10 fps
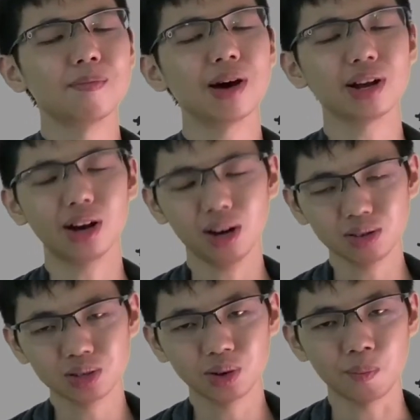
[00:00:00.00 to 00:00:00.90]
but
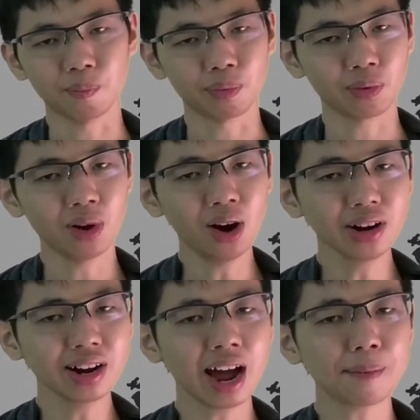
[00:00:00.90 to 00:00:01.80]
also the
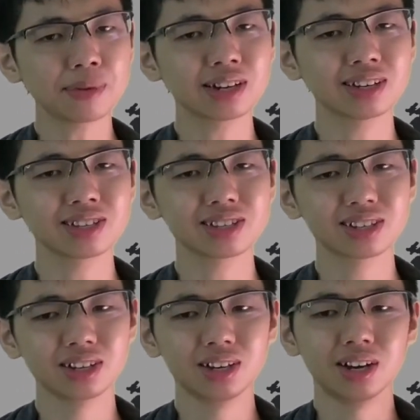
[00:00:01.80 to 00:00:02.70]
broader
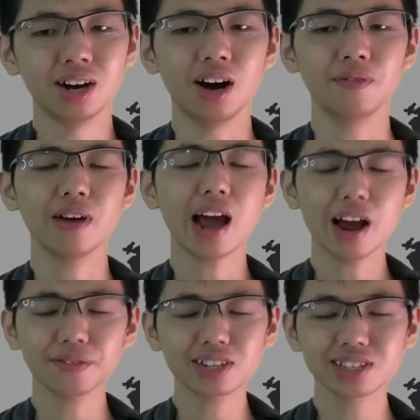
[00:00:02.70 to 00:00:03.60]
happiness of
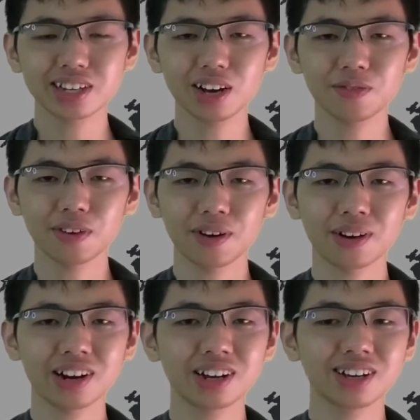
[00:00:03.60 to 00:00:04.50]
every single
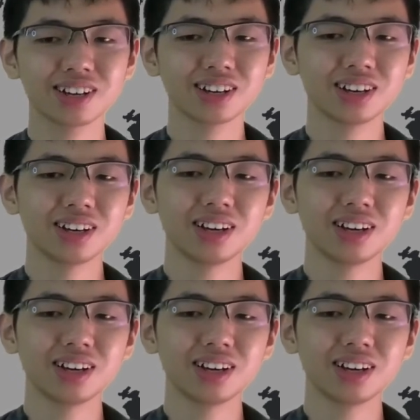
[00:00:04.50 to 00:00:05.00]
furry